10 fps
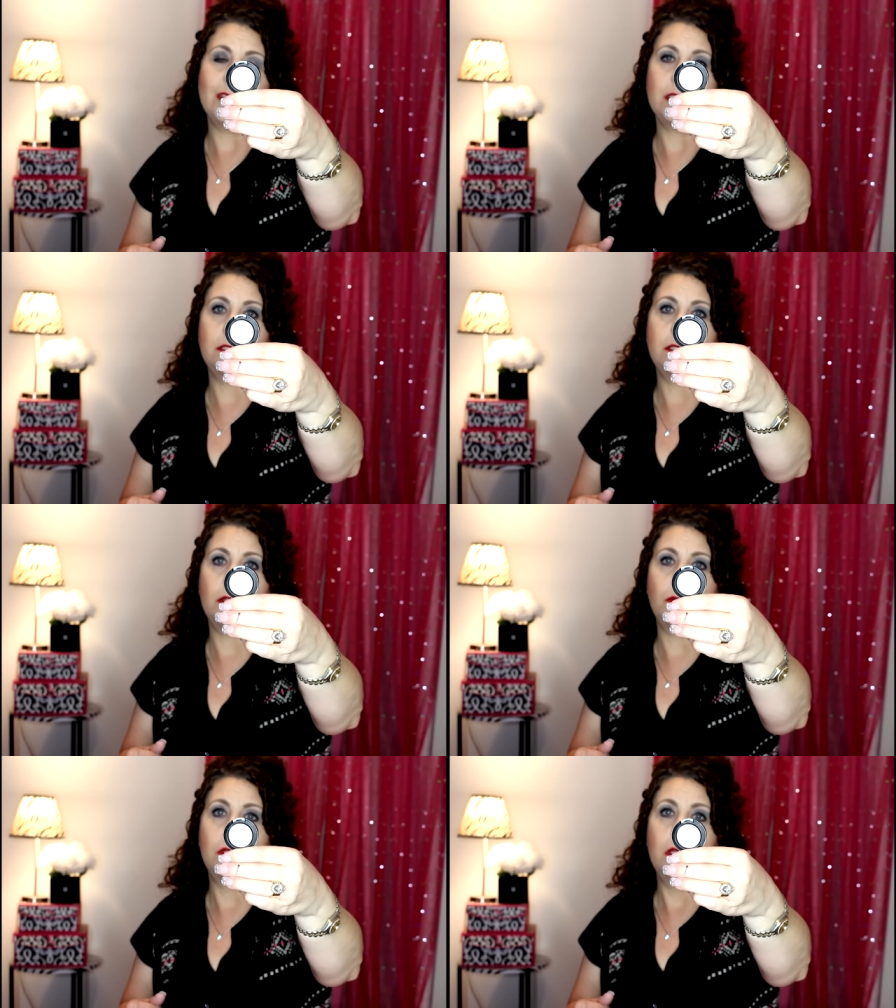
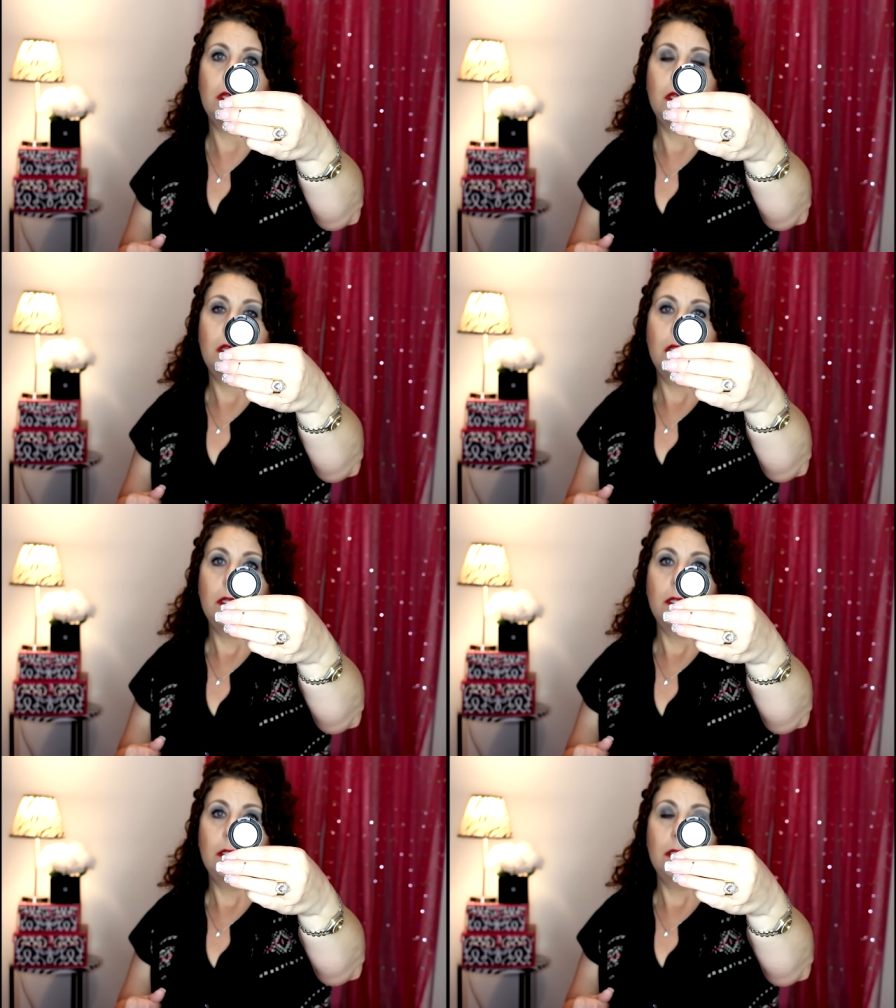so
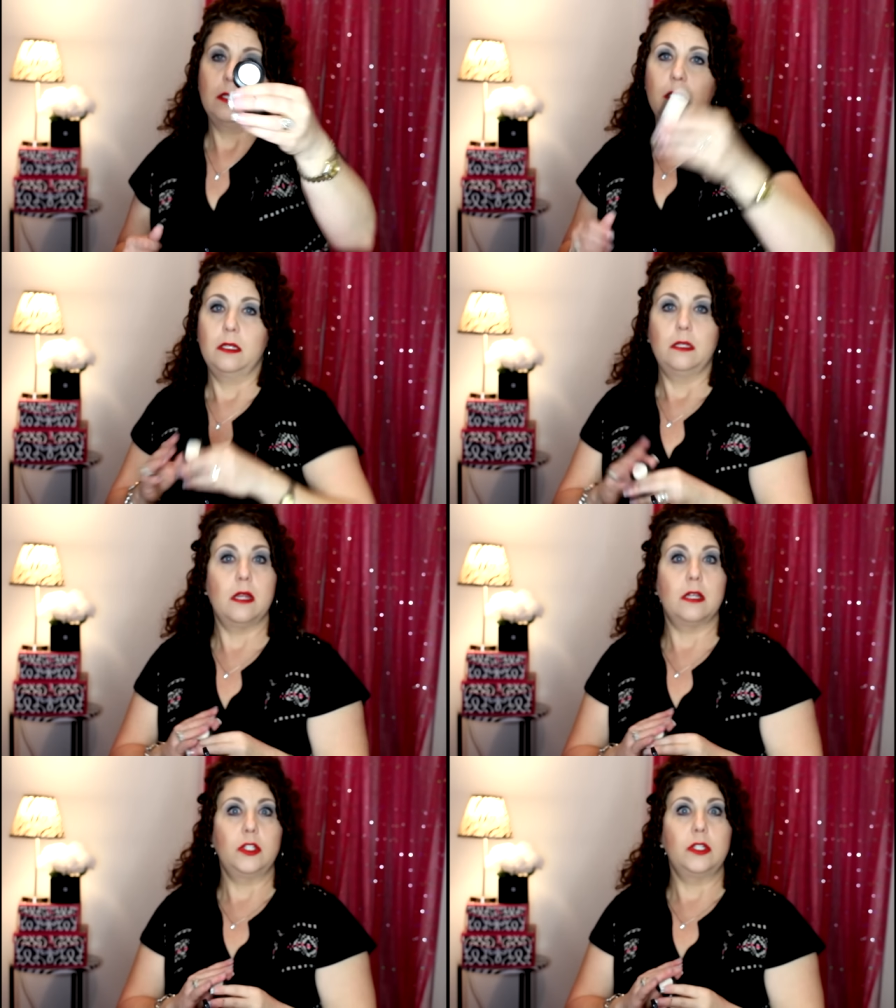
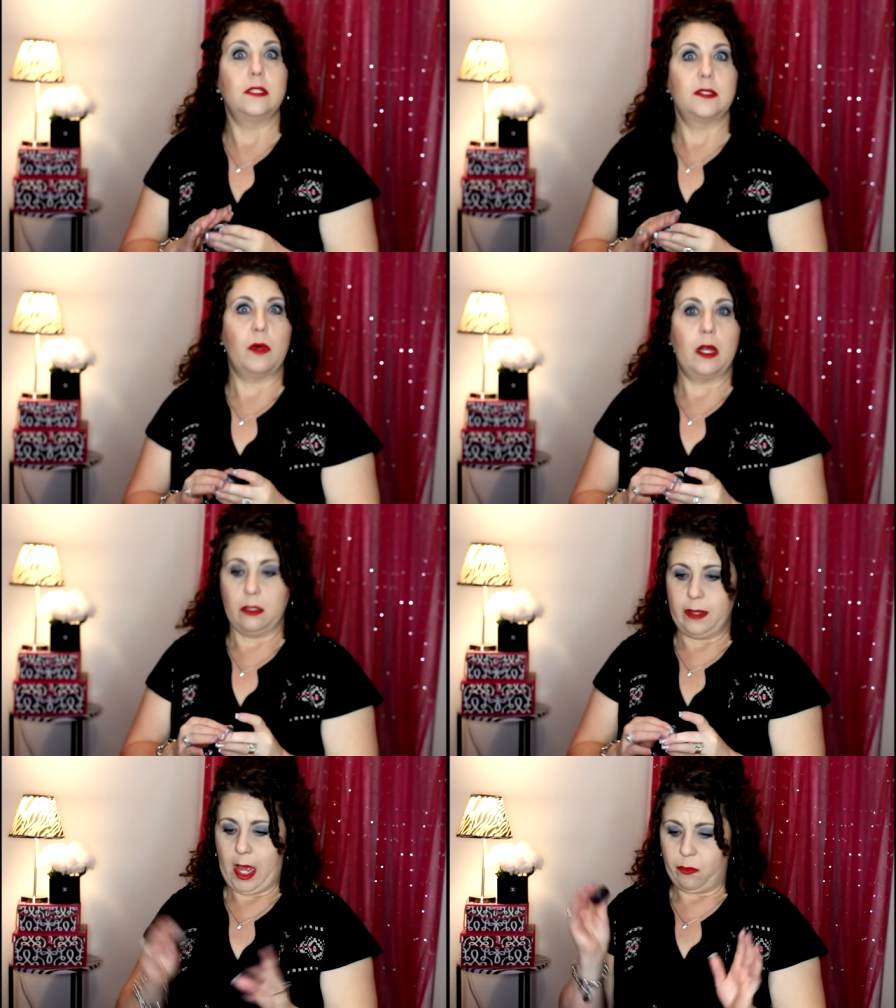not doing as well
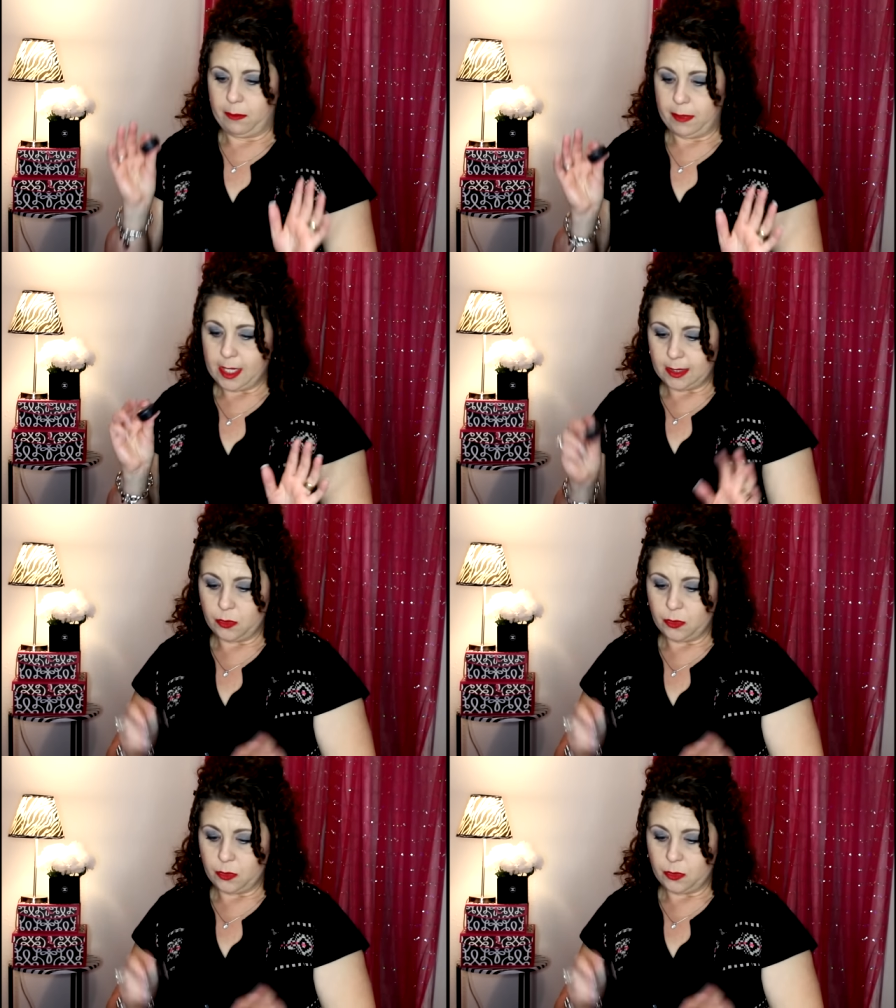on that one, but that's